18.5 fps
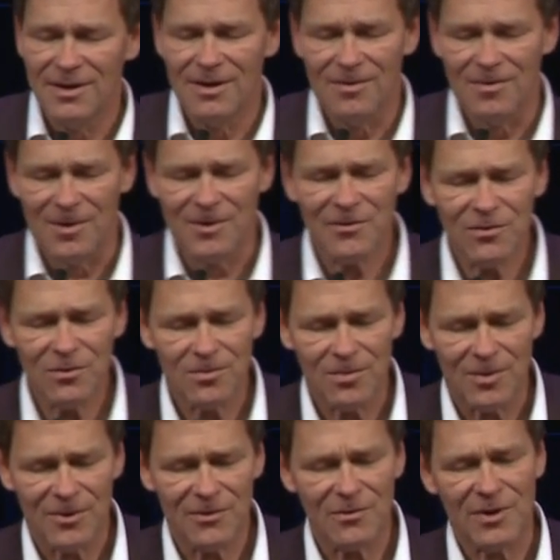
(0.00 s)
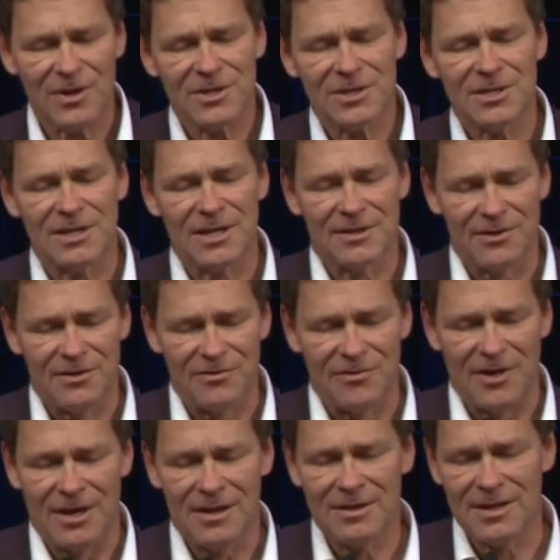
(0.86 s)
once you, once you actually get this
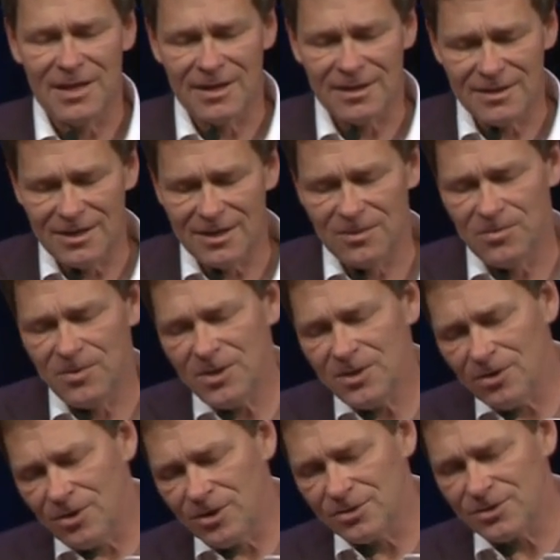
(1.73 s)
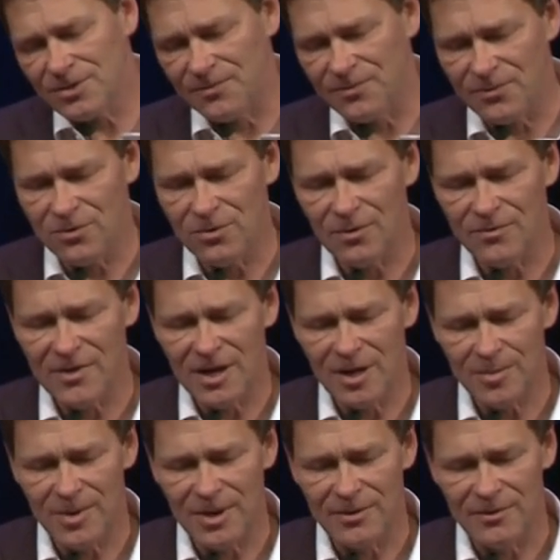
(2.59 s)
done, like, like we launched a few of
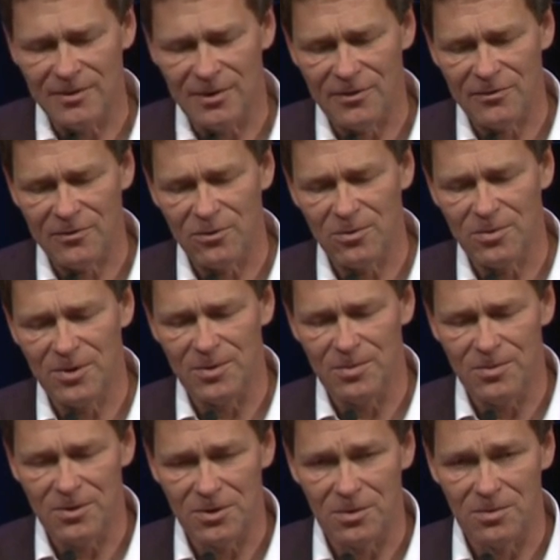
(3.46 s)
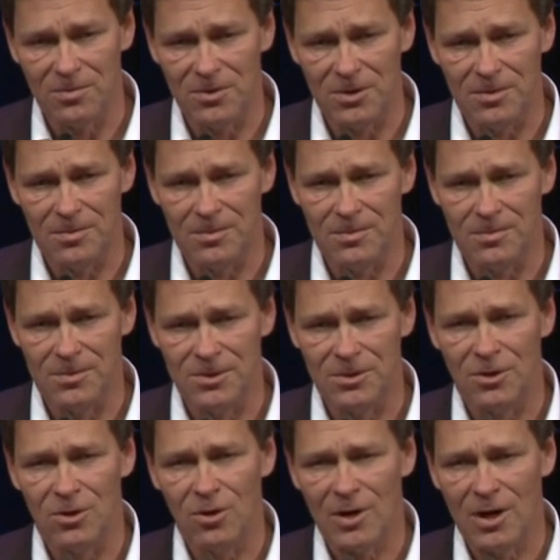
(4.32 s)
them, and, and so we, we, we
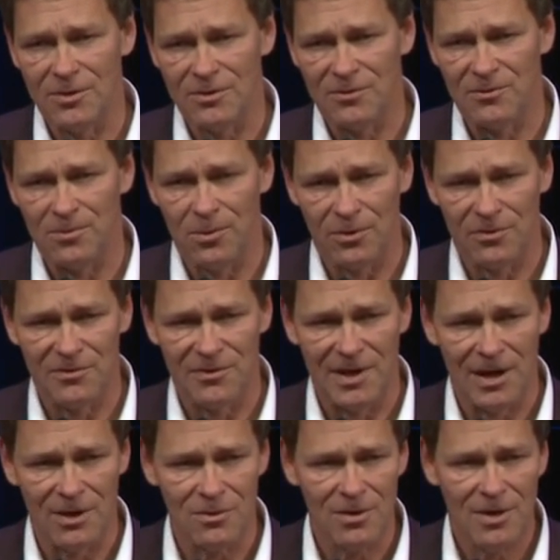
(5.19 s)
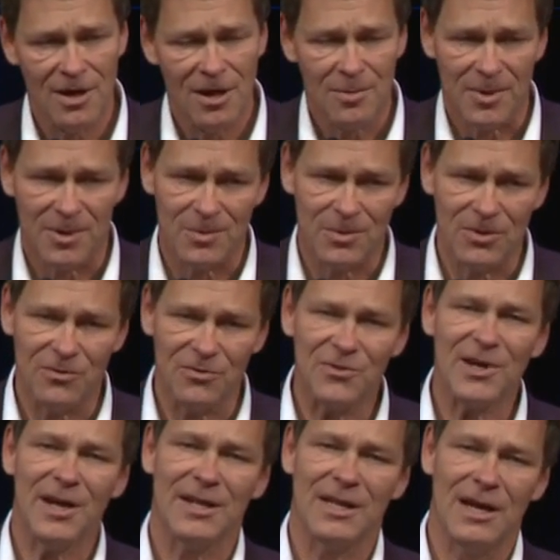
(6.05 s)
know how this works now, but when you
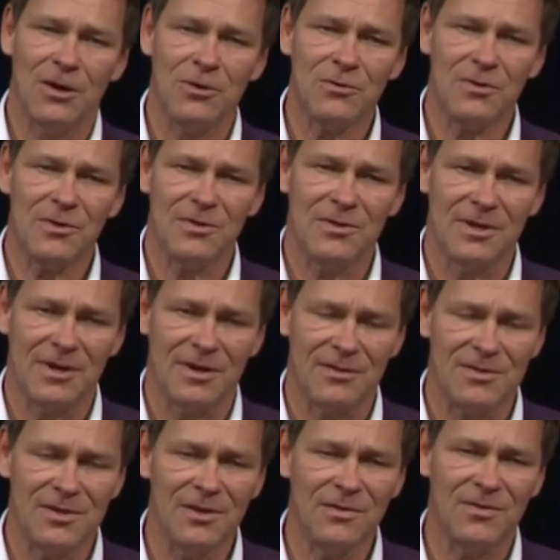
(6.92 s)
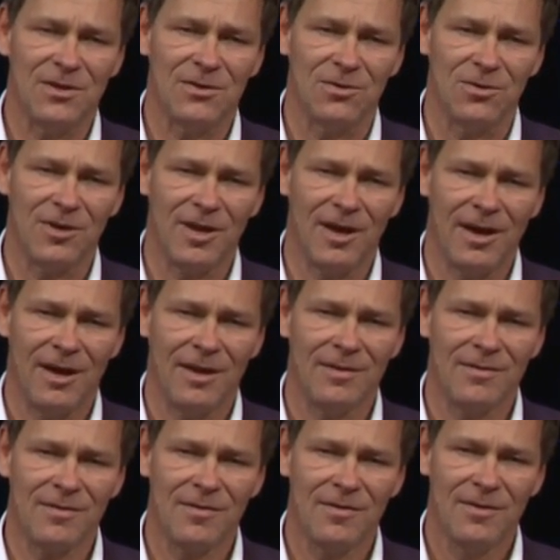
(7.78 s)
start out, there are things that you
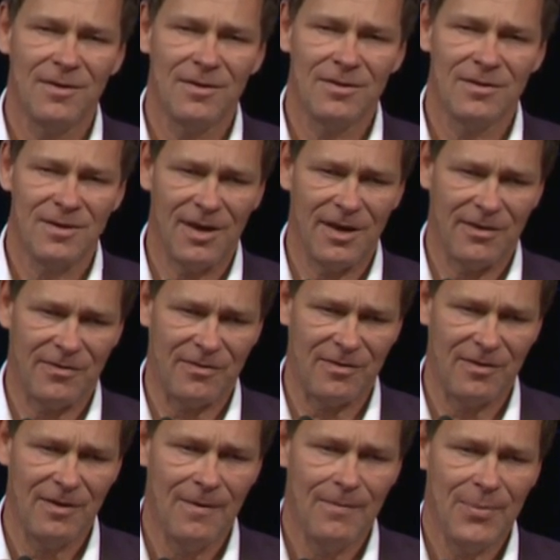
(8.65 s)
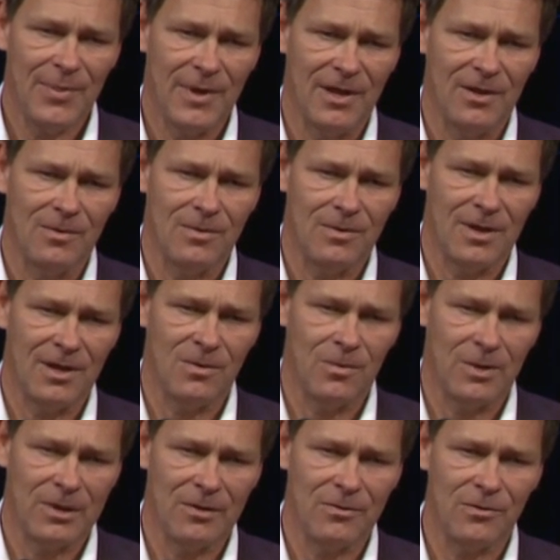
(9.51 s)
can't test. And, and
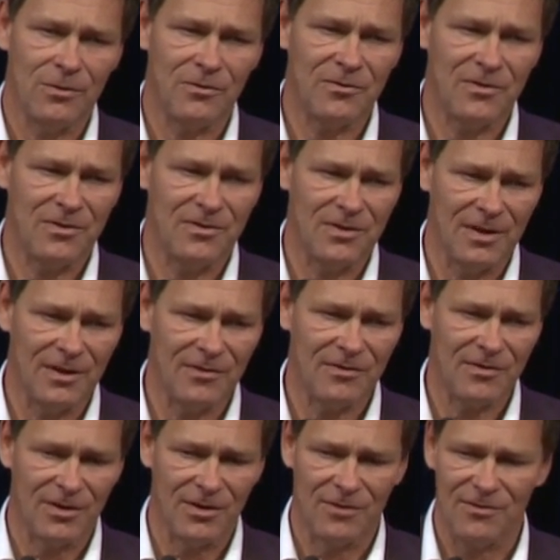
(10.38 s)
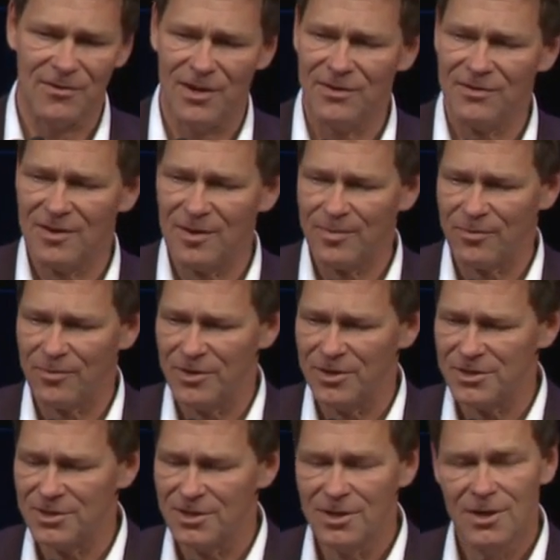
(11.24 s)
one of those things are stage
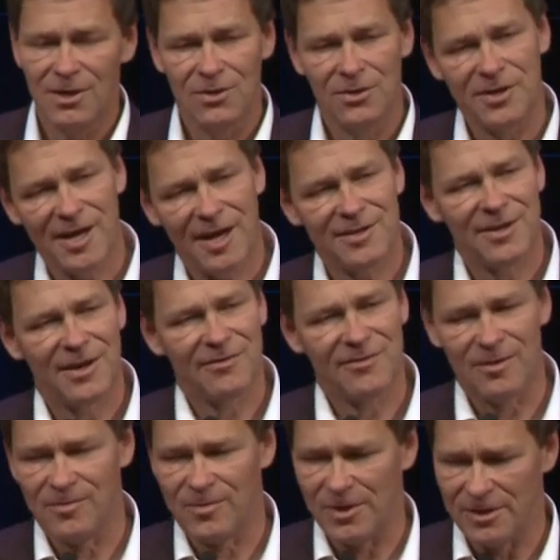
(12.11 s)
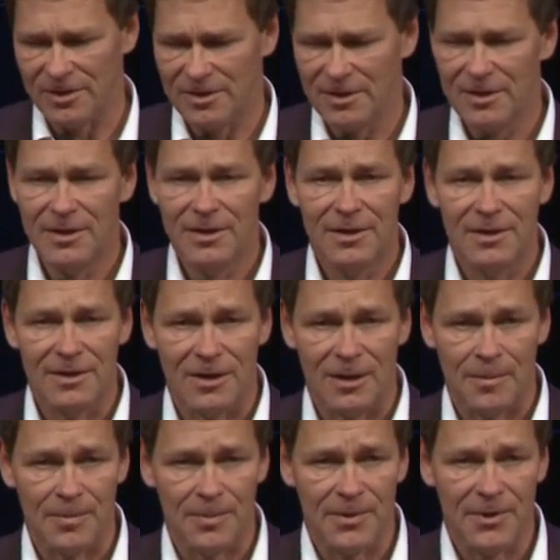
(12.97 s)
separation. You can't test them well.
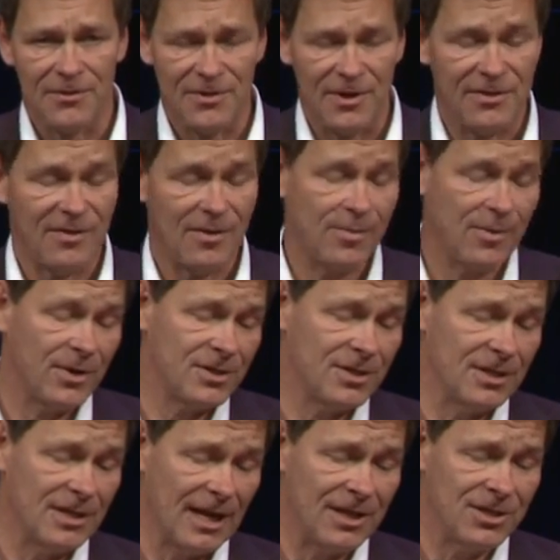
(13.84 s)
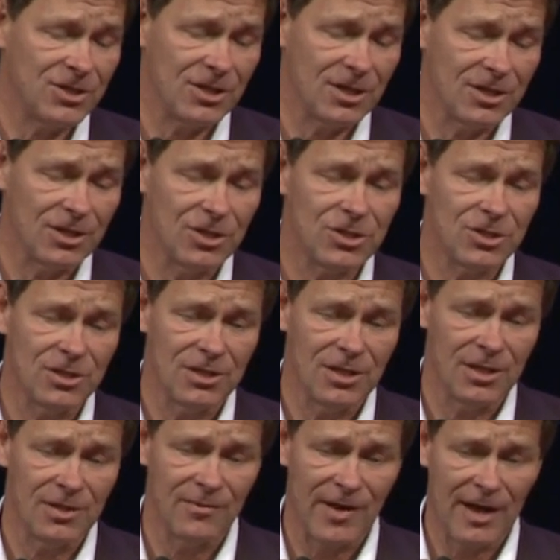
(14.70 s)
Um, stage separation and engine ignition
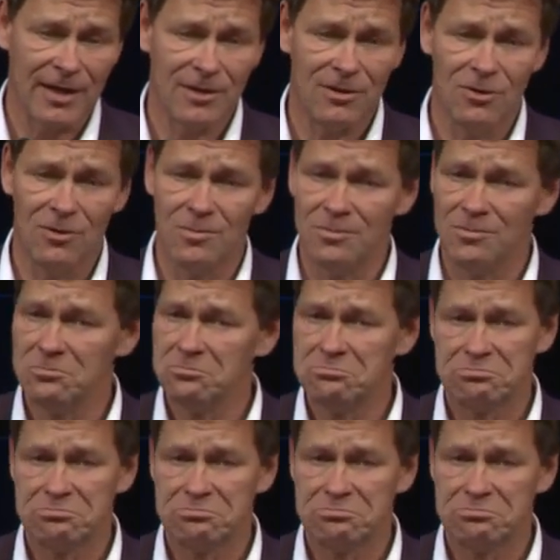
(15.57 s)
and vacuum,